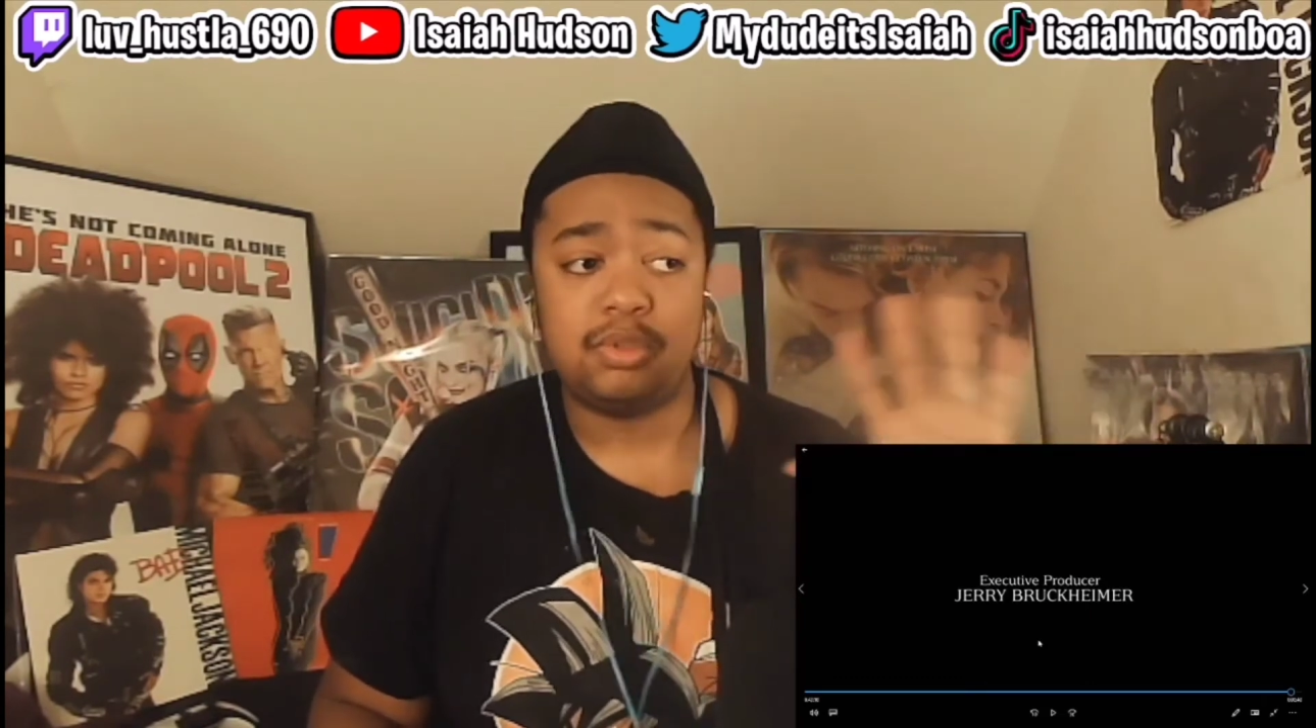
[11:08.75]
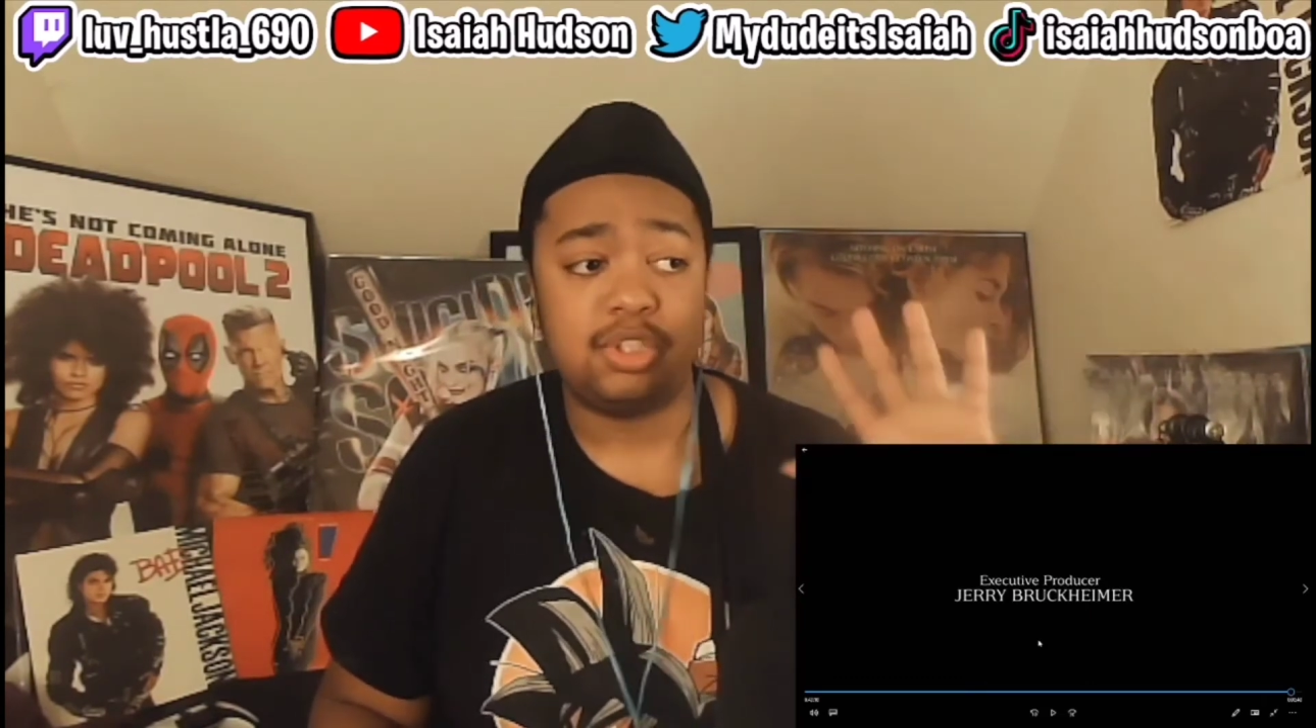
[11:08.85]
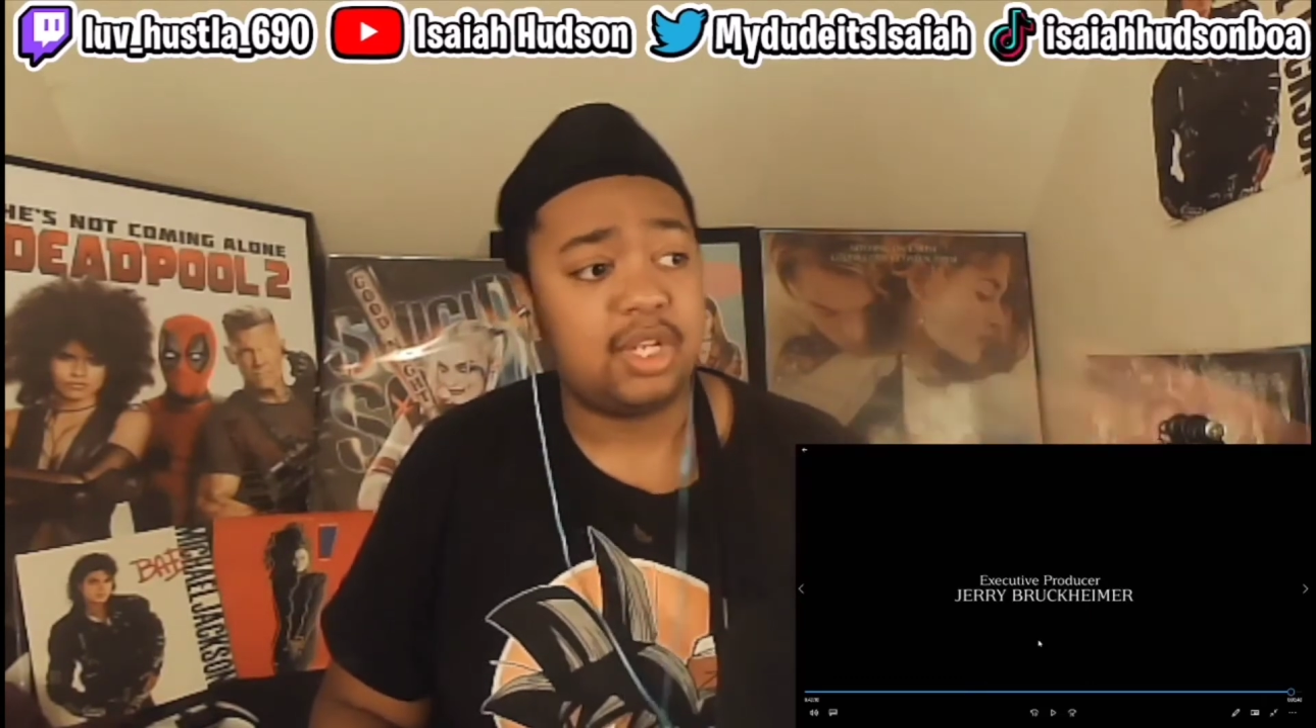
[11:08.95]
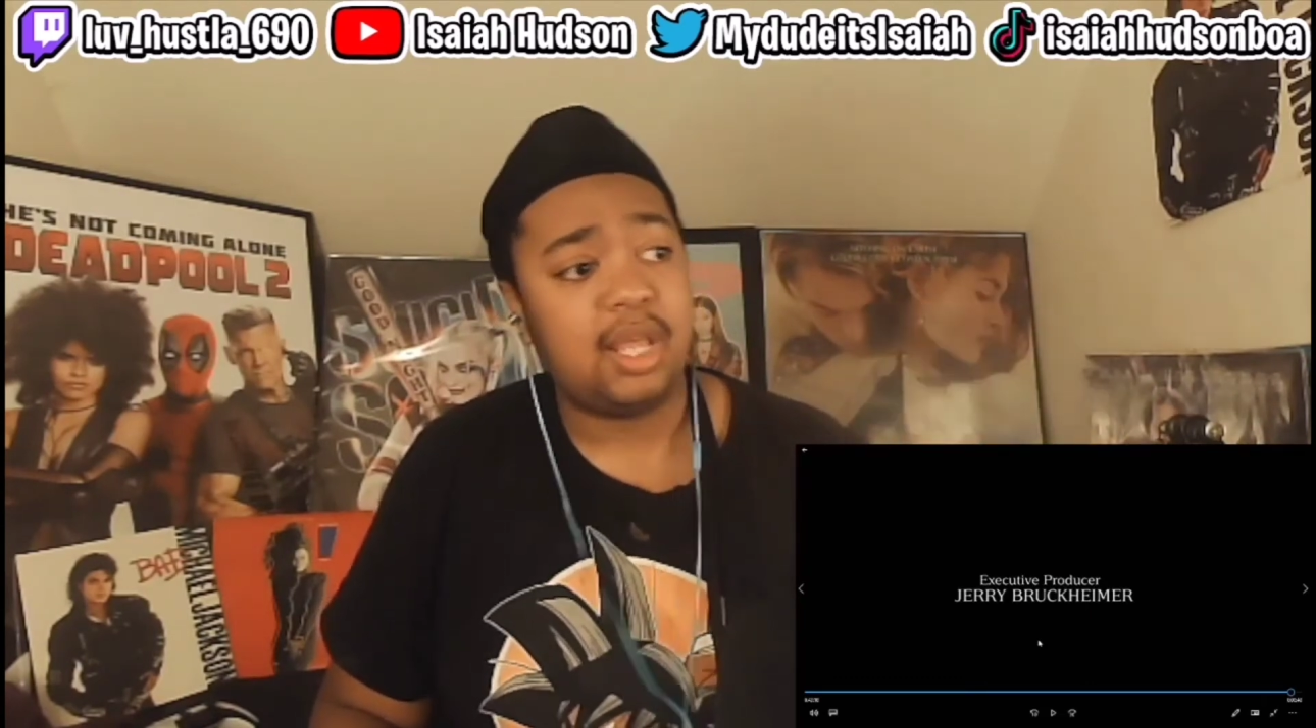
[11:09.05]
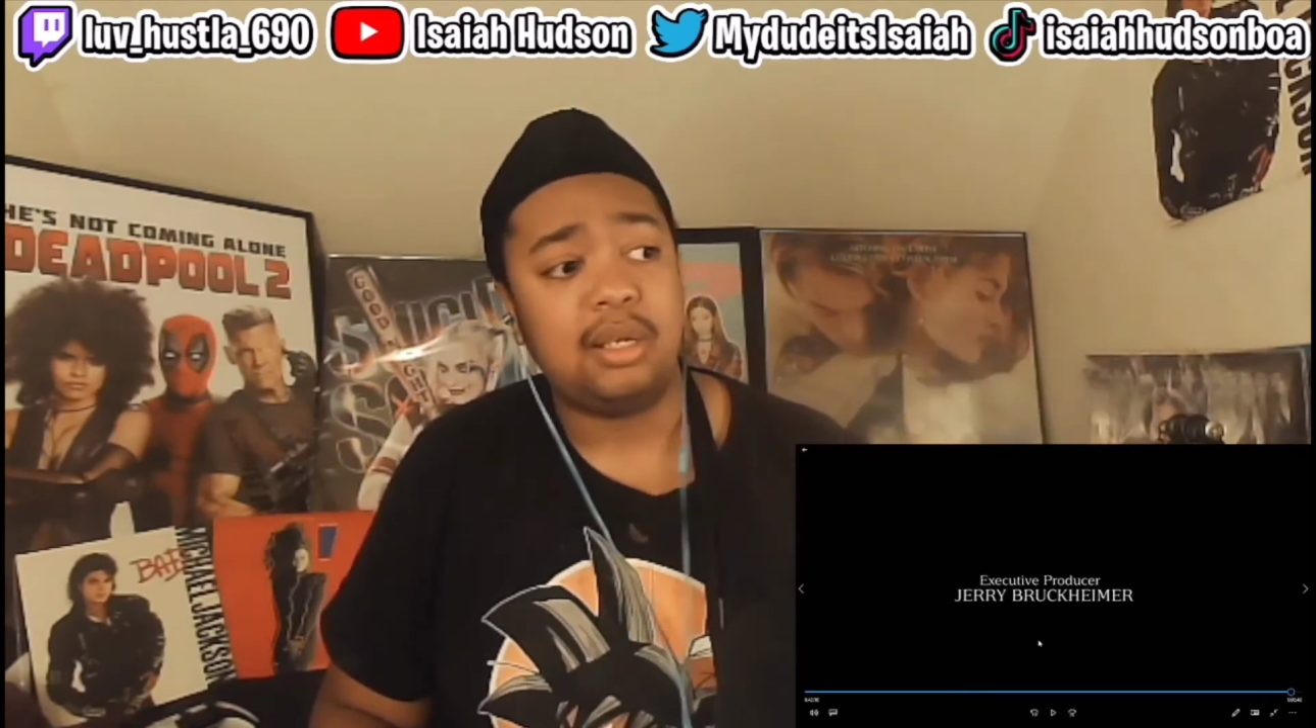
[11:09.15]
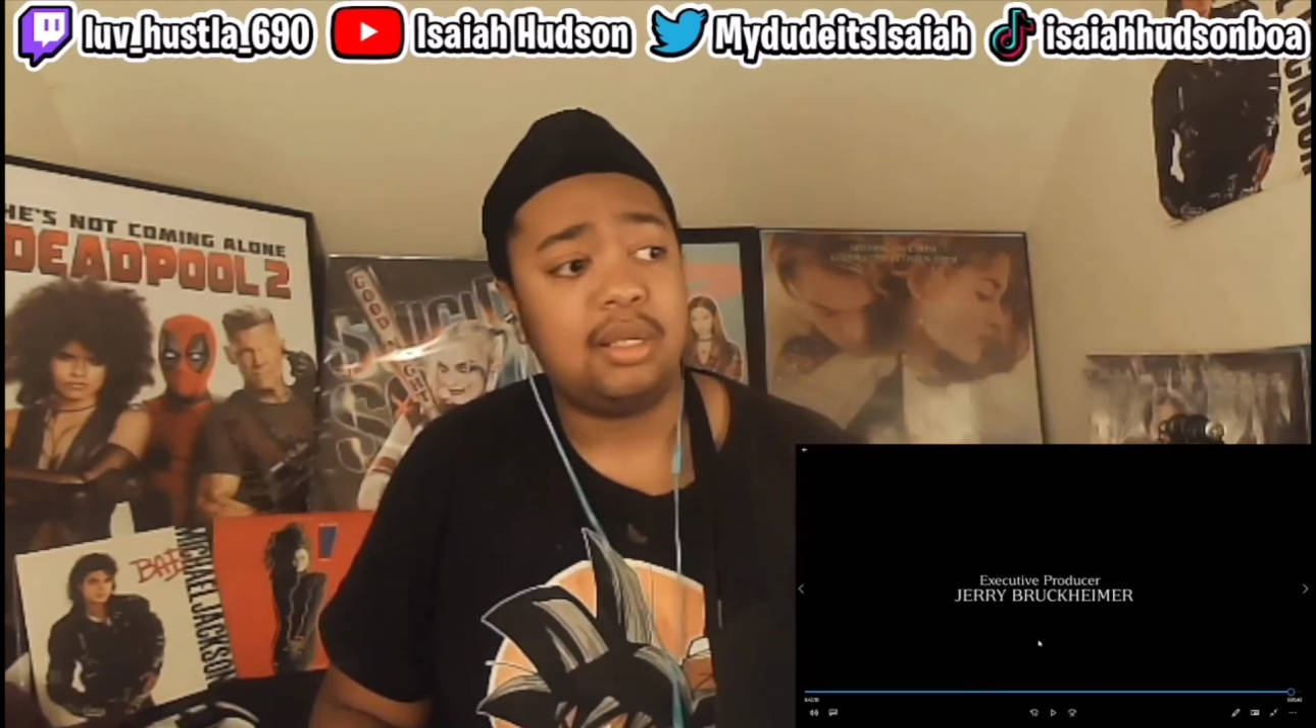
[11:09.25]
shit.